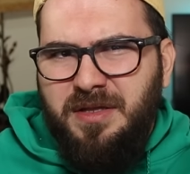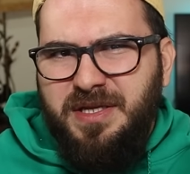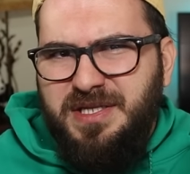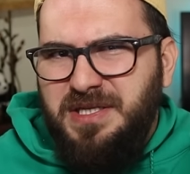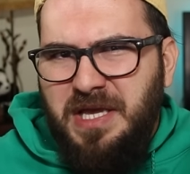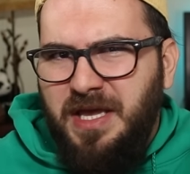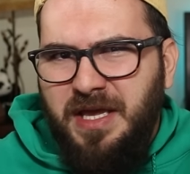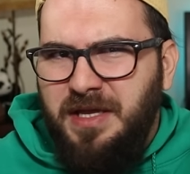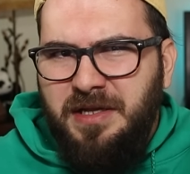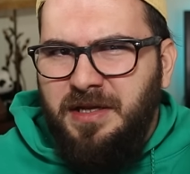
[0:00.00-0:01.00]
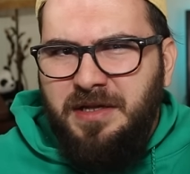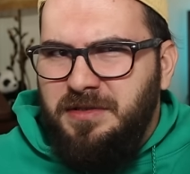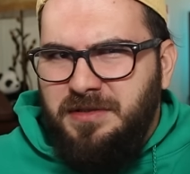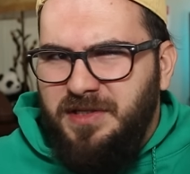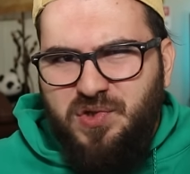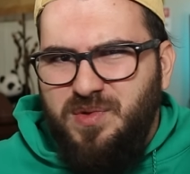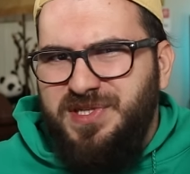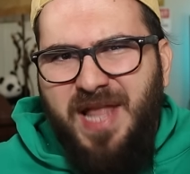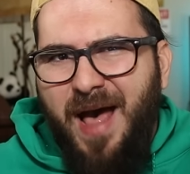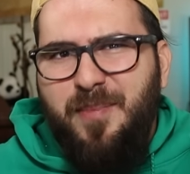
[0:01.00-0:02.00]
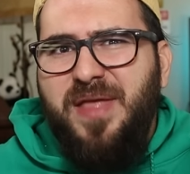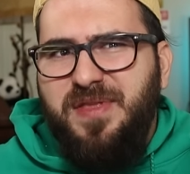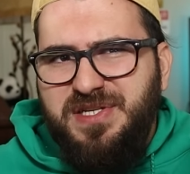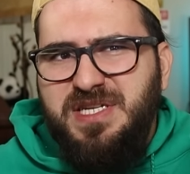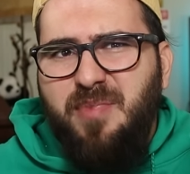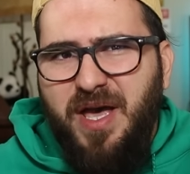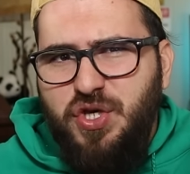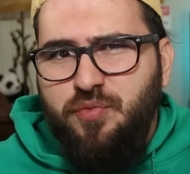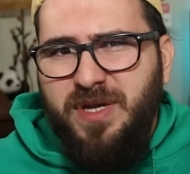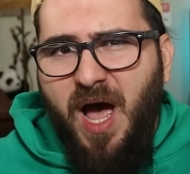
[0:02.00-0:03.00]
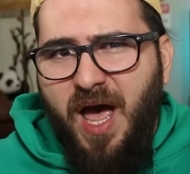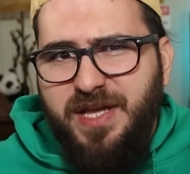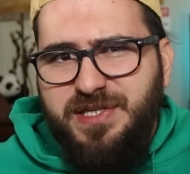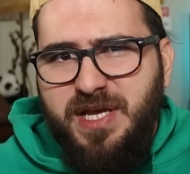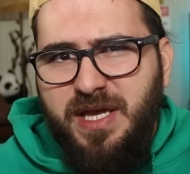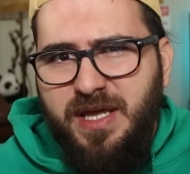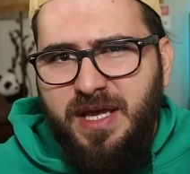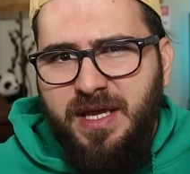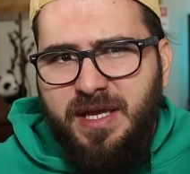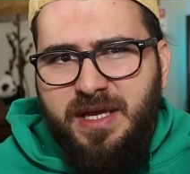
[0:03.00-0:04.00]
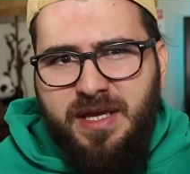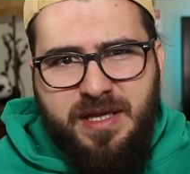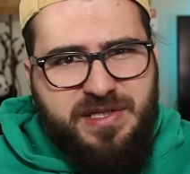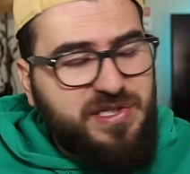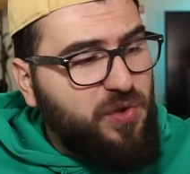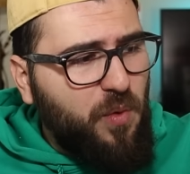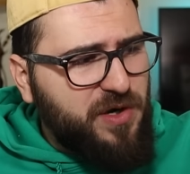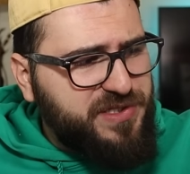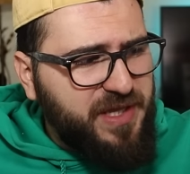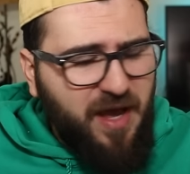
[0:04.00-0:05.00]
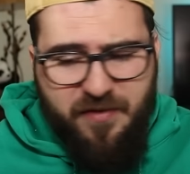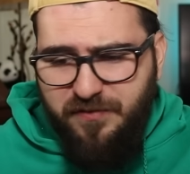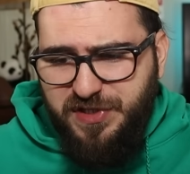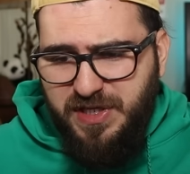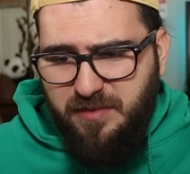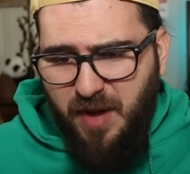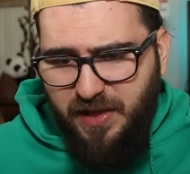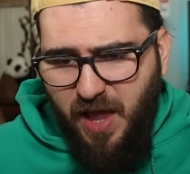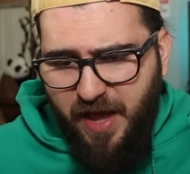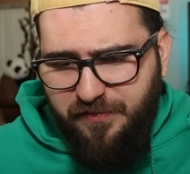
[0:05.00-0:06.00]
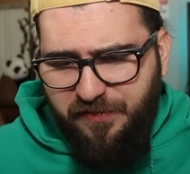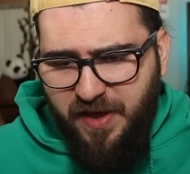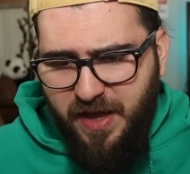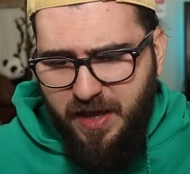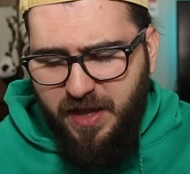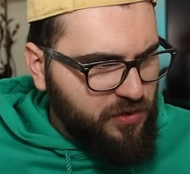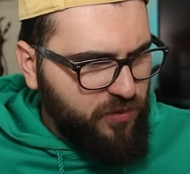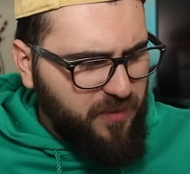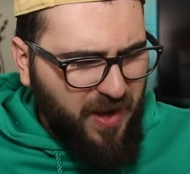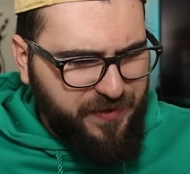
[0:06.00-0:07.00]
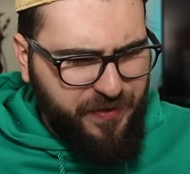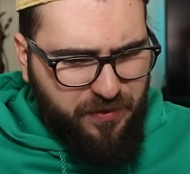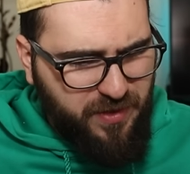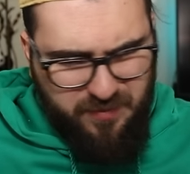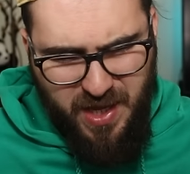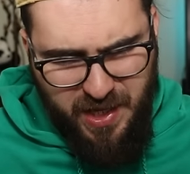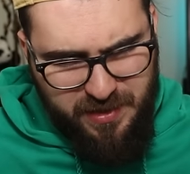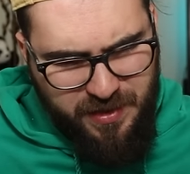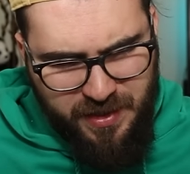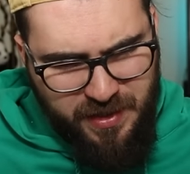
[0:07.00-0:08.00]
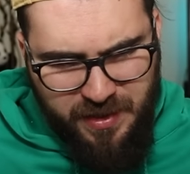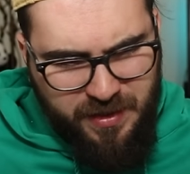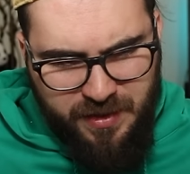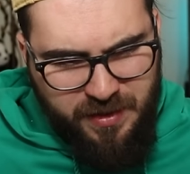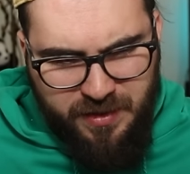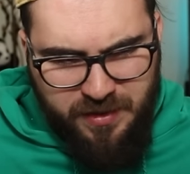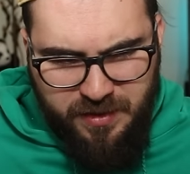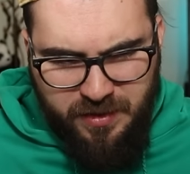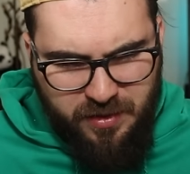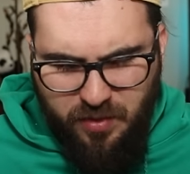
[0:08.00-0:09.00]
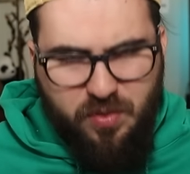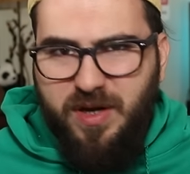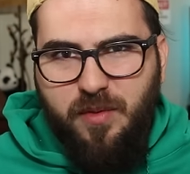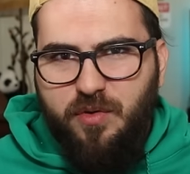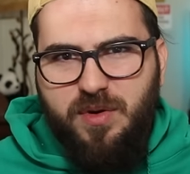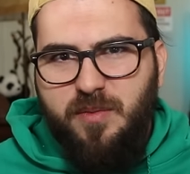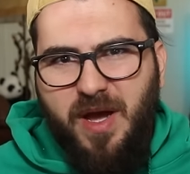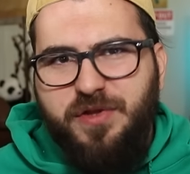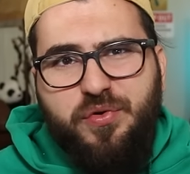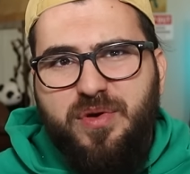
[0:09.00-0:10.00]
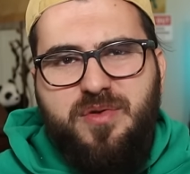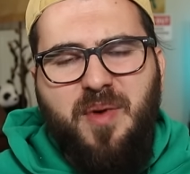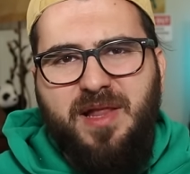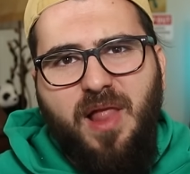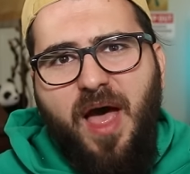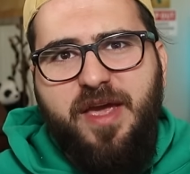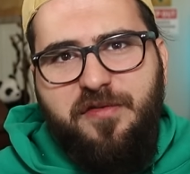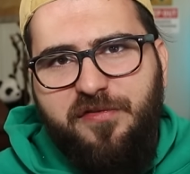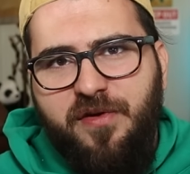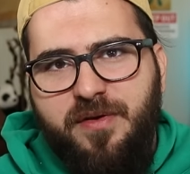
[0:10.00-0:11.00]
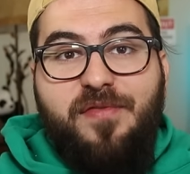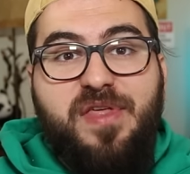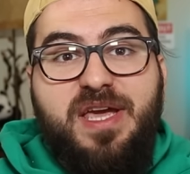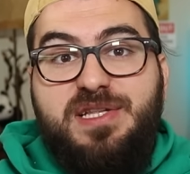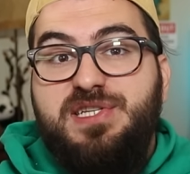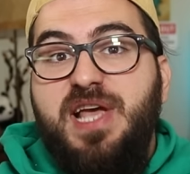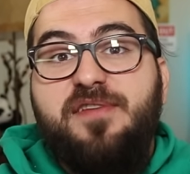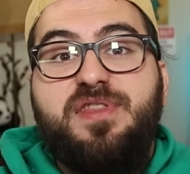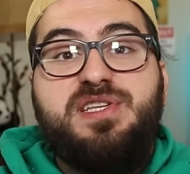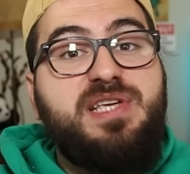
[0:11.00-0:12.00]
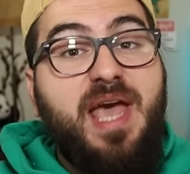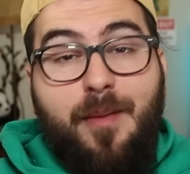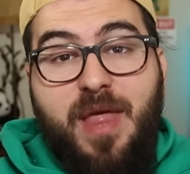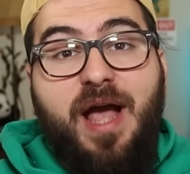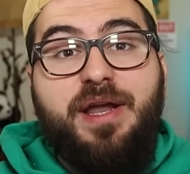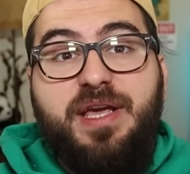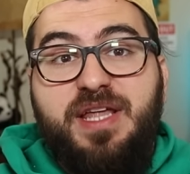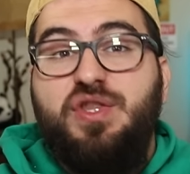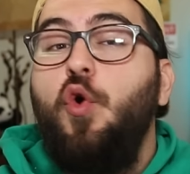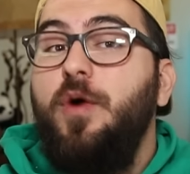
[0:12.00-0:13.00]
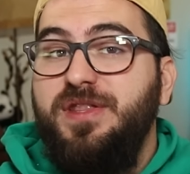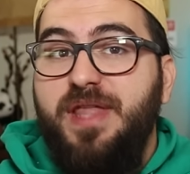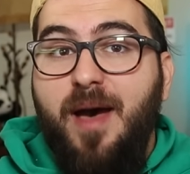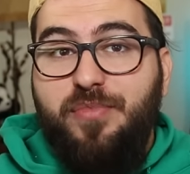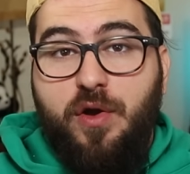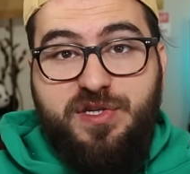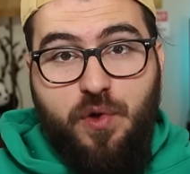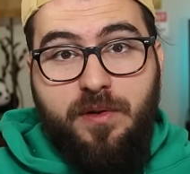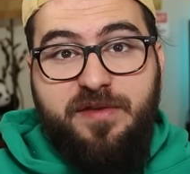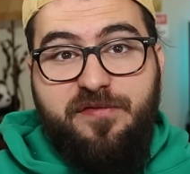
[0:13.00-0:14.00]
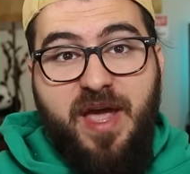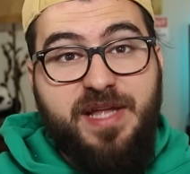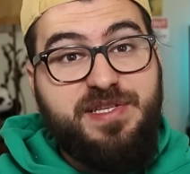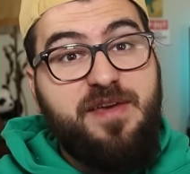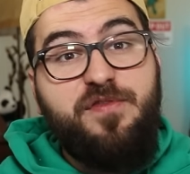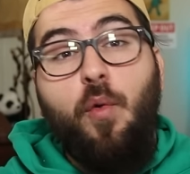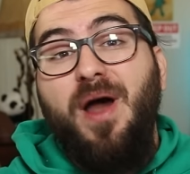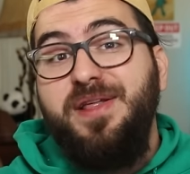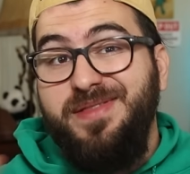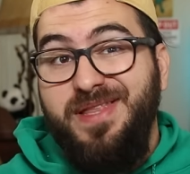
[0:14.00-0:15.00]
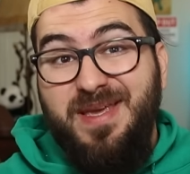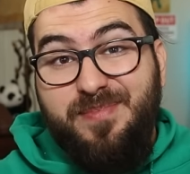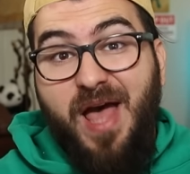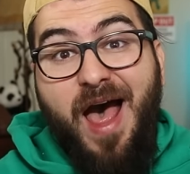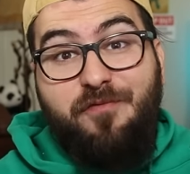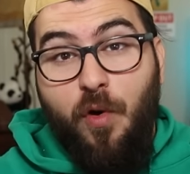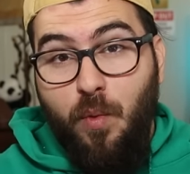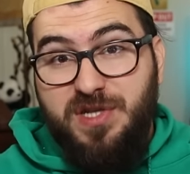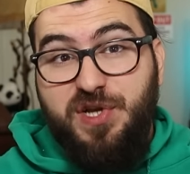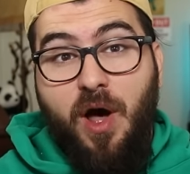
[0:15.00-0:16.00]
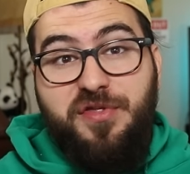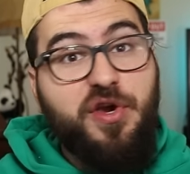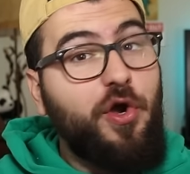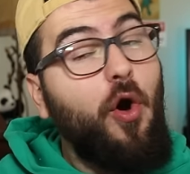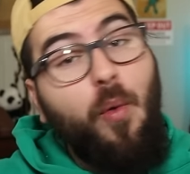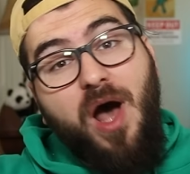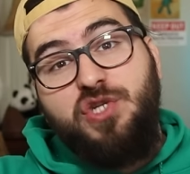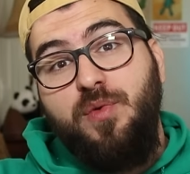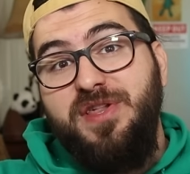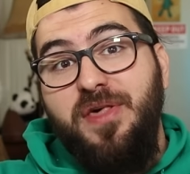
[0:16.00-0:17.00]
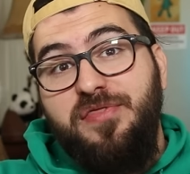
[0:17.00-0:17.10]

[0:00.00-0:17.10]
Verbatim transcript: This, this was not meant to see by human eyes. This is the worst thing I've ever seen in my life. What am I doing, man? What am, what am I doing with my life? I think it's safe to say I'm not gonna get too in depth on his OnlyFans. If you want a deep dive on what's on there, go watch one of the